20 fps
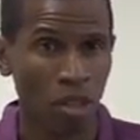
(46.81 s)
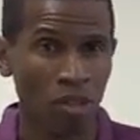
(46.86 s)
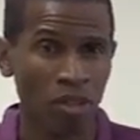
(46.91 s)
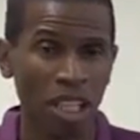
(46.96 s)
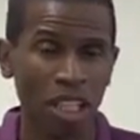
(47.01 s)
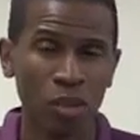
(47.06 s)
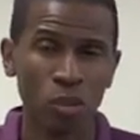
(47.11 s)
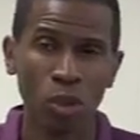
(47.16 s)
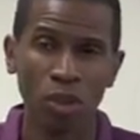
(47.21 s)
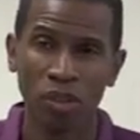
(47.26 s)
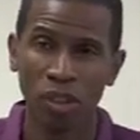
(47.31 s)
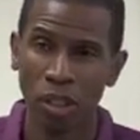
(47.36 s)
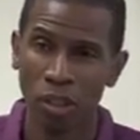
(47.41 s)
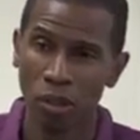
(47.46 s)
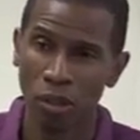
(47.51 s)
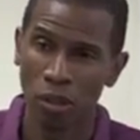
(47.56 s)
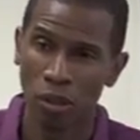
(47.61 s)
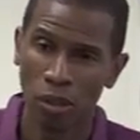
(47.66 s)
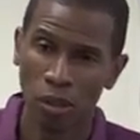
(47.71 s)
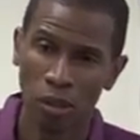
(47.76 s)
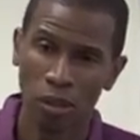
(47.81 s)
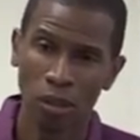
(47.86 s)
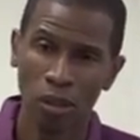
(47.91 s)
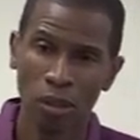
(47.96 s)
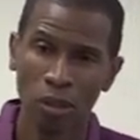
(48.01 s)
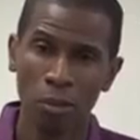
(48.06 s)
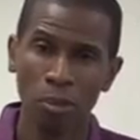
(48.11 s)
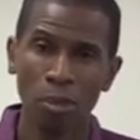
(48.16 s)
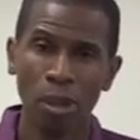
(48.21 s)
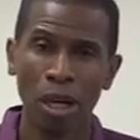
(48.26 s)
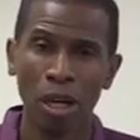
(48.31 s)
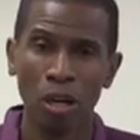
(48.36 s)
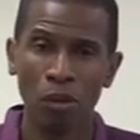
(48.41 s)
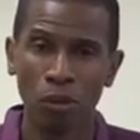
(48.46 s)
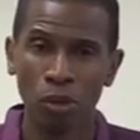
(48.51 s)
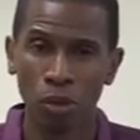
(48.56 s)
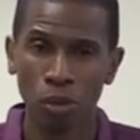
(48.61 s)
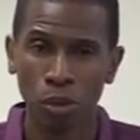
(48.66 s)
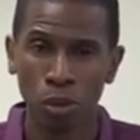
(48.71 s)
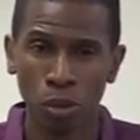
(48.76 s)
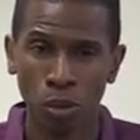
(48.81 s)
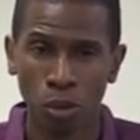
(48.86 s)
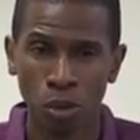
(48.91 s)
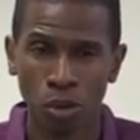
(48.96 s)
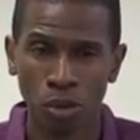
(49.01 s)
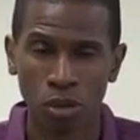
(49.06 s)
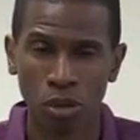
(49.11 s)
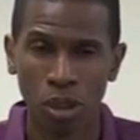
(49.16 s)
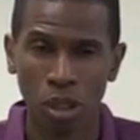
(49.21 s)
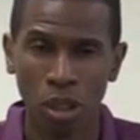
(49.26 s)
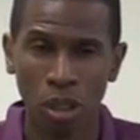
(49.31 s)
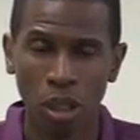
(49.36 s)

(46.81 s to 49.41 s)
That's what they are, powerful tools.